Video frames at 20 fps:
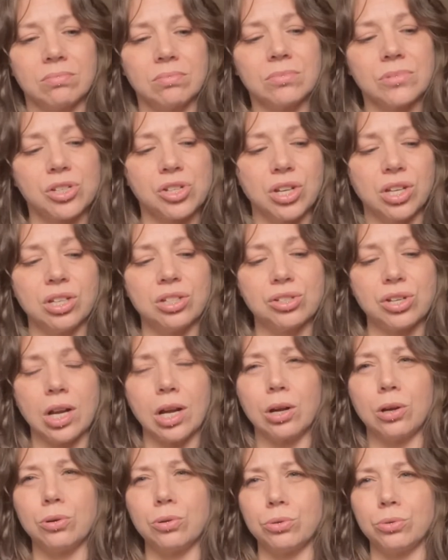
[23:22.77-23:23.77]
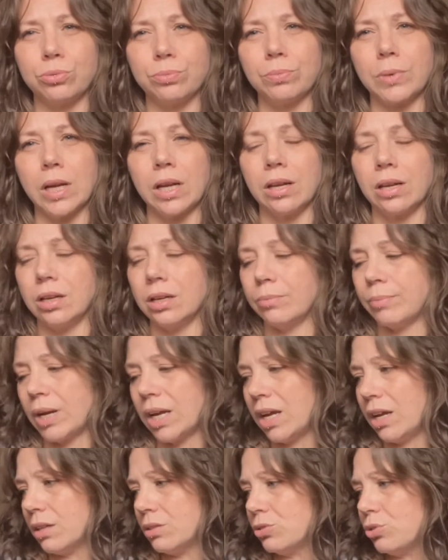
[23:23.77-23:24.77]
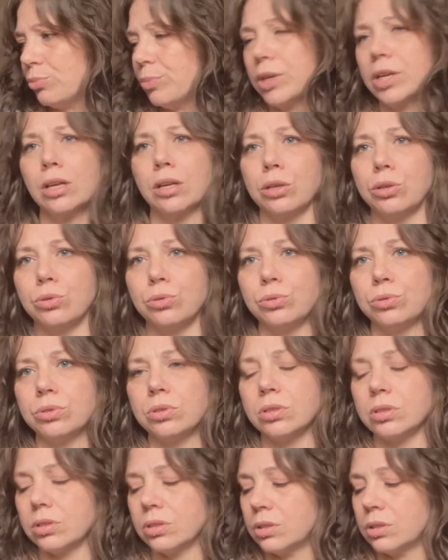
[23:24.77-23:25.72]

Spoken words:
change how my hands are being used,